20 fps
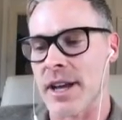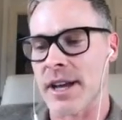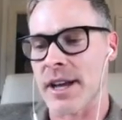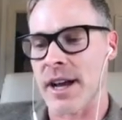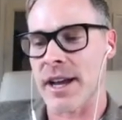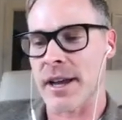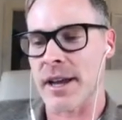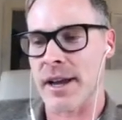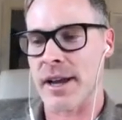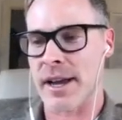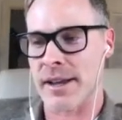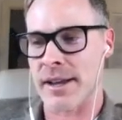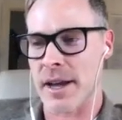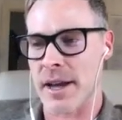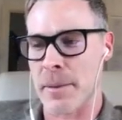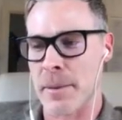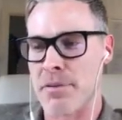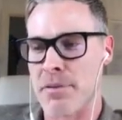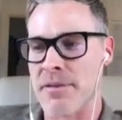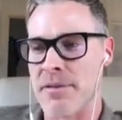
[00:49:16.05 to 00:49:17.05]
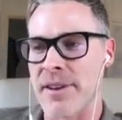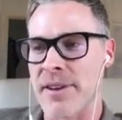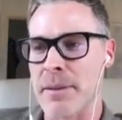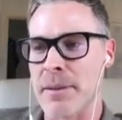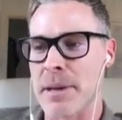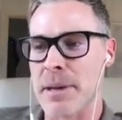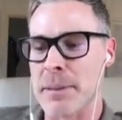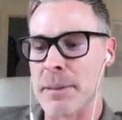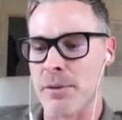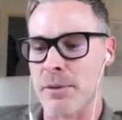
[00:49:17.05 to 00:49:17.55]
I
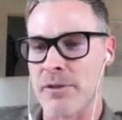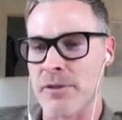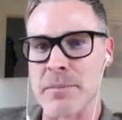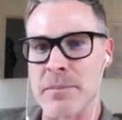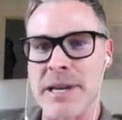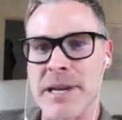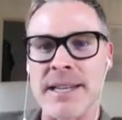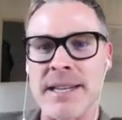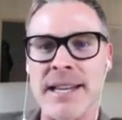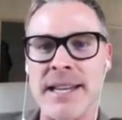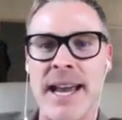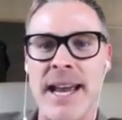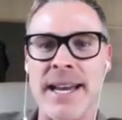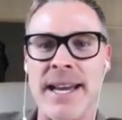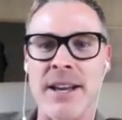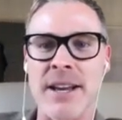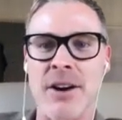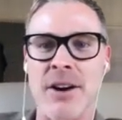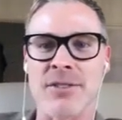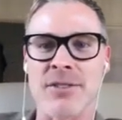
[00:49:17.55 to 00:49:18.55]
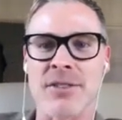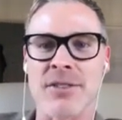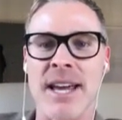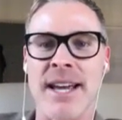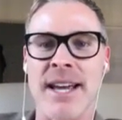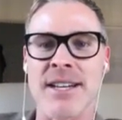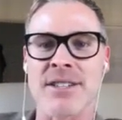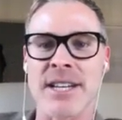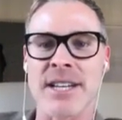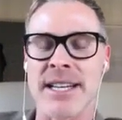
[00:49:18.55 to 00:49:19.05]
prevent people from indicating on
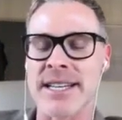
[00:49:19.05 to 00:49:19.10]
stage.